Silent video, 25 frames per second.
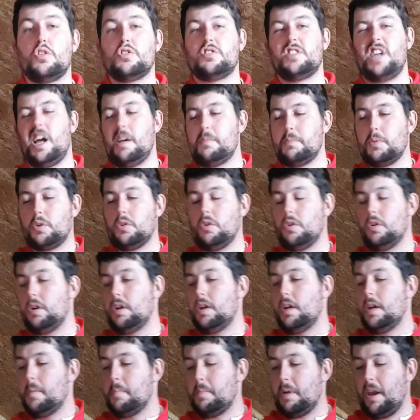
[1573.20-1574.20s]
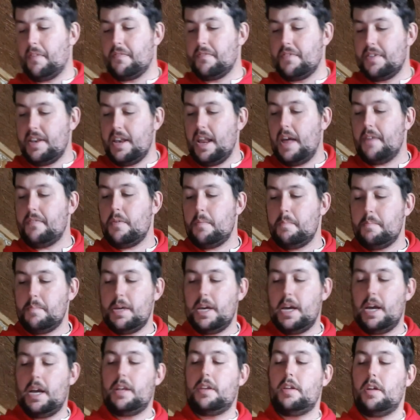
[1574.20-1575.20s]
time ago. But I've never
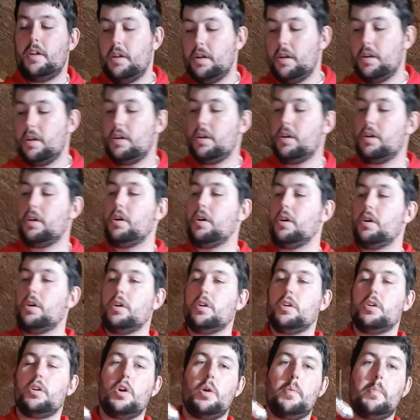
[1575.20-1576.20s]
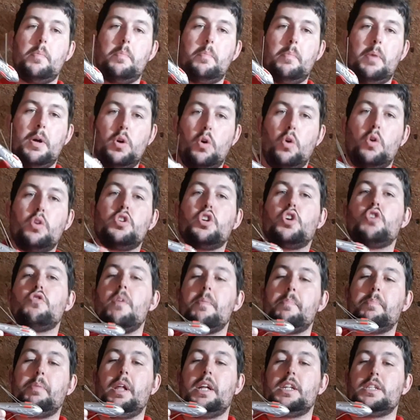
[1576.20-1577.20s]
made my own
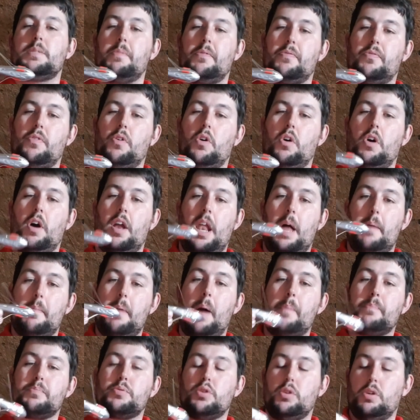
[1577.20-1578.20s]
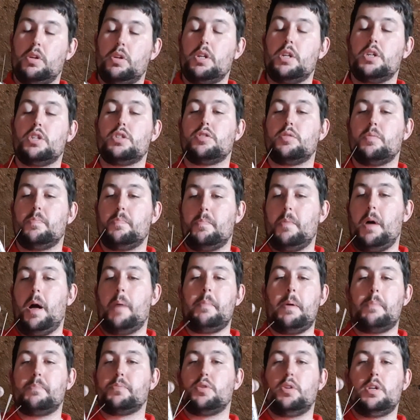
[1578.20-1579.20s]
grip leads before, and I'm
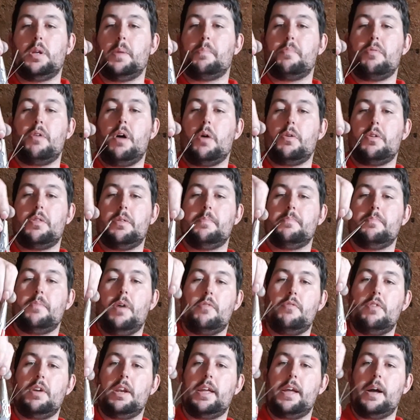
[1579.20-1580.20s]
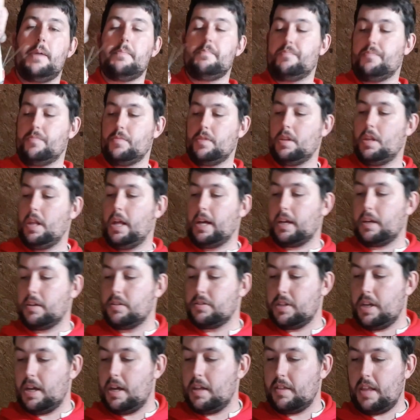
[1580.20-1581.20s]
absolutely proud of them. I really am. Like I
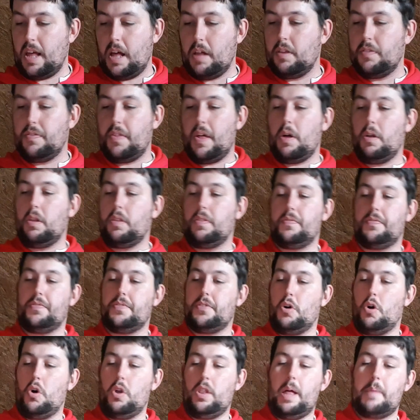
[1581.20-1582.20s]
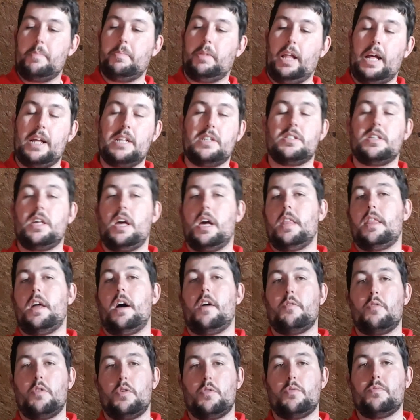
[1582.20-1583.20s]
say, all them leads there
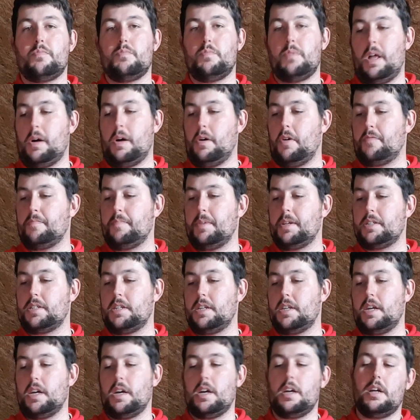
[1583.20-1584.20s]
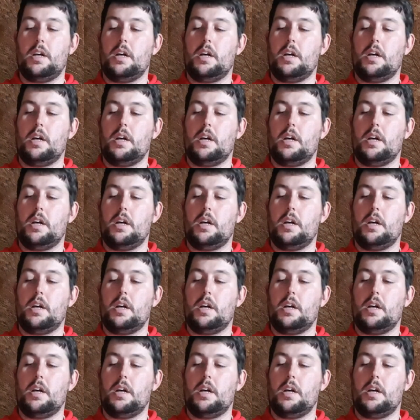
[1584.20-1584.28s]
that I've made today